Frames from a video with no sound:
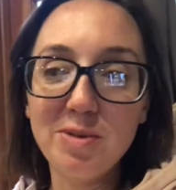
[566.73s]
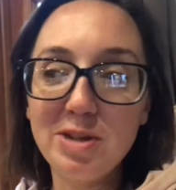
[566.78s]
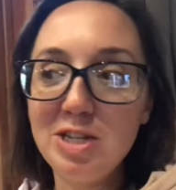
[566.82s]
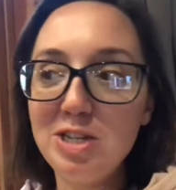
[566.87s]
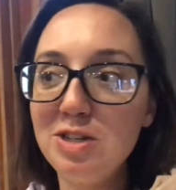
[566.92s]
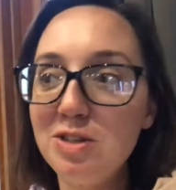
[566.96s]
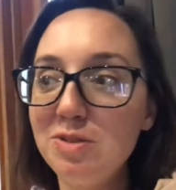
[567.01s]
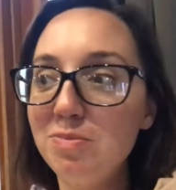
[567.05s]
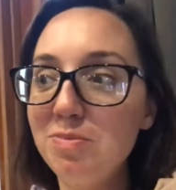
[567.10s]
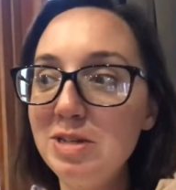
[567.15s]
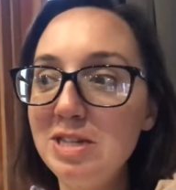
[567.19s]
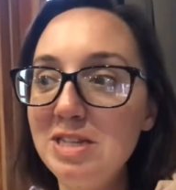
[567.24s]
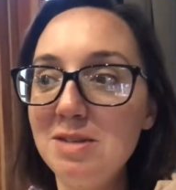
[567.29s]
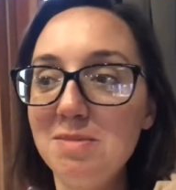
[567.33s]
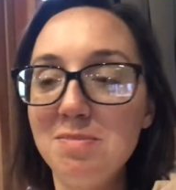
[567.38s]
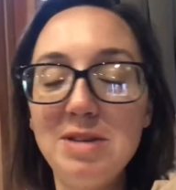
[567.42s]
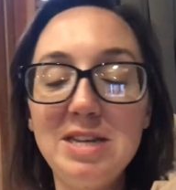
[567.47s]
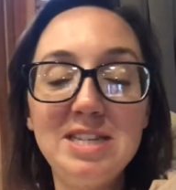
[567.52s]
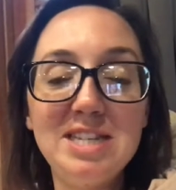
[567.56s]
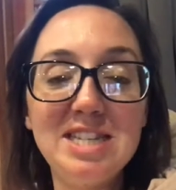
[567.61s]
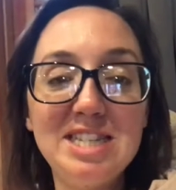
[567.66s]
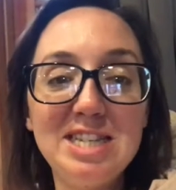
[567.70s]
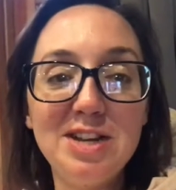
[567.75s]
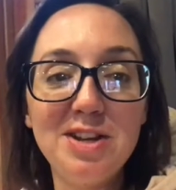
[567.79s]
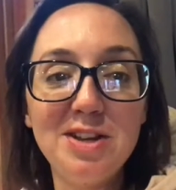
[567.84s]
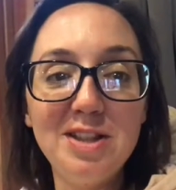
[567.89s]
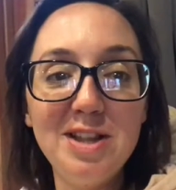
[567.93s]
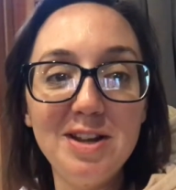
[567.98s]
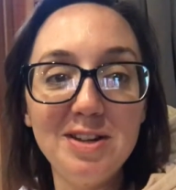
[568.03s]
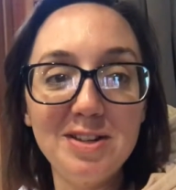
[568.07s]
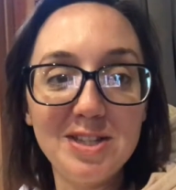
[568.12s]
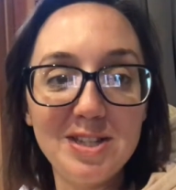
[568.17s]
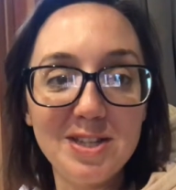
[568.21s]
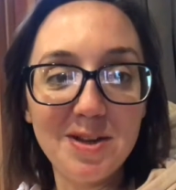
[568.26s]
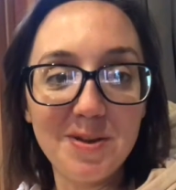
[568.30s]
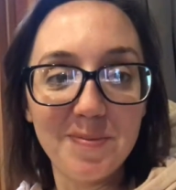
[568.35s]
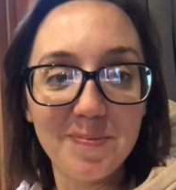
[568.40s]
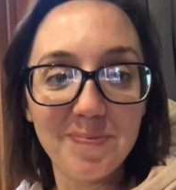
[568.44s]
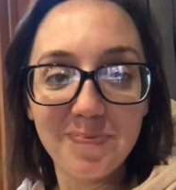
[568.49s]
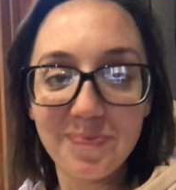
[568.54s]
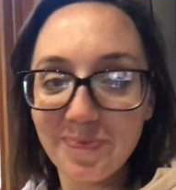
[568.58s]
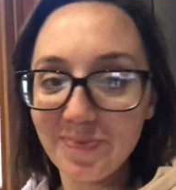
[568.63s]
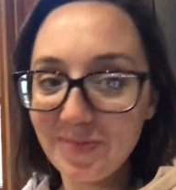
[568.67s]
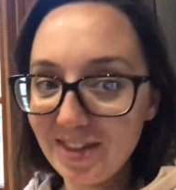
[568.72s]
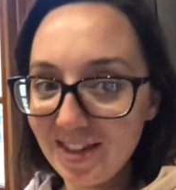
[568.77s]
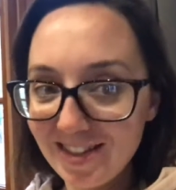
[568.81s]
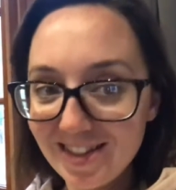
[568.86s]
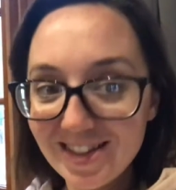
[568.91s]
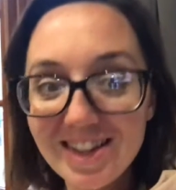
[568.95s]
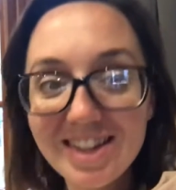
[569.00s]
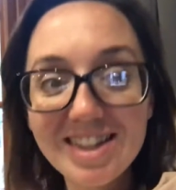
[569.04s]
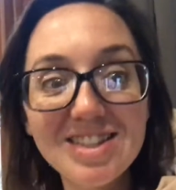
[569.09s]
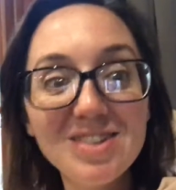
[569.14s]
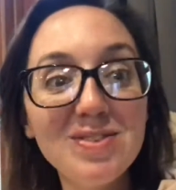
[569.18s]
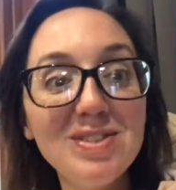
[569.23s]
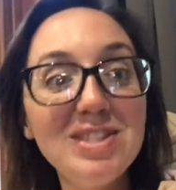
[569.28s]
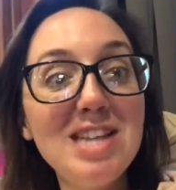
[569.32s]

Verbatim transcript: We do bits and pieces here and there. So that's